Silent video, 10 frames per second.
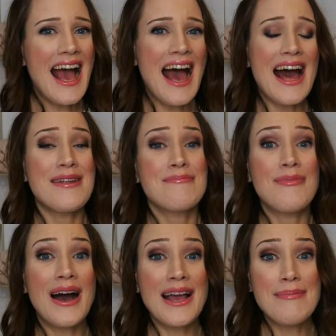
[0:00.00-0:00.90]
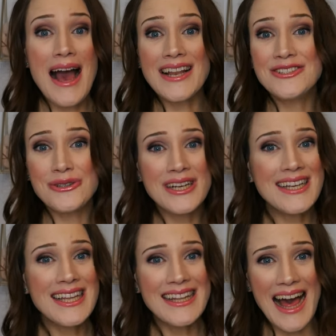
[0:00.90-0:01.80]
at my Pandora
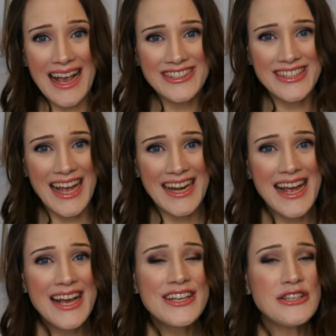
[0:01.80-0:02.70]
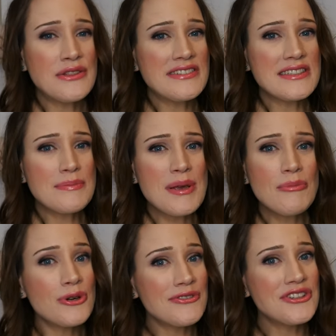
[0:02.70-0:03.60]
collection. So this will be
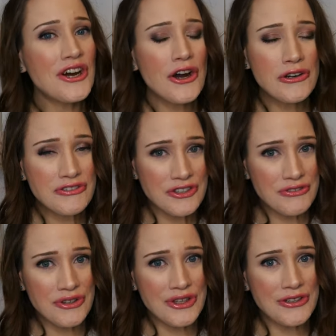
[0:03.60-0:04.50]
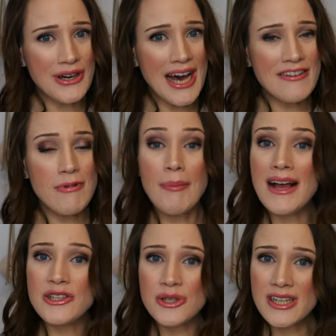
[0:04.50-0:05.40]
more of an overview of my
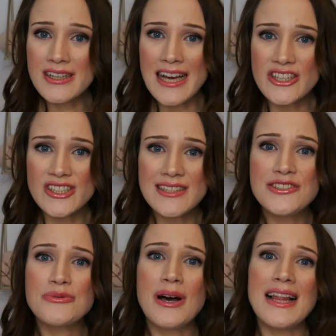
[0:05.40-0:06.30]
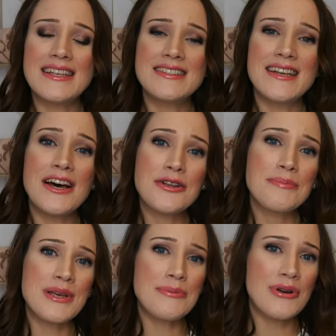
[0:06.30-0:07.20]
Pandora collection as well as other
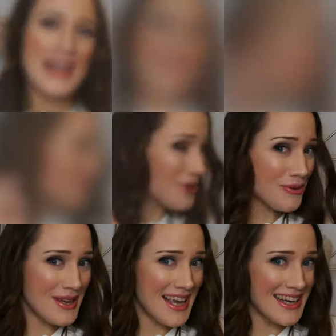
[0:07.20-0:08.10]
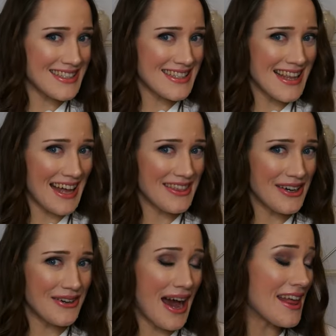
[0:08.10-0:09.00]
bead brands. Before we get into that
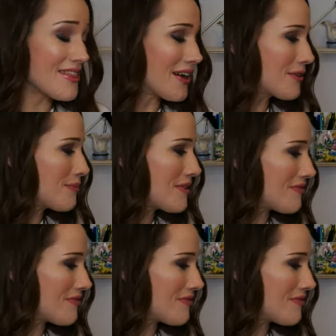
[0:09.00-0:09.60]
though, I thought it would be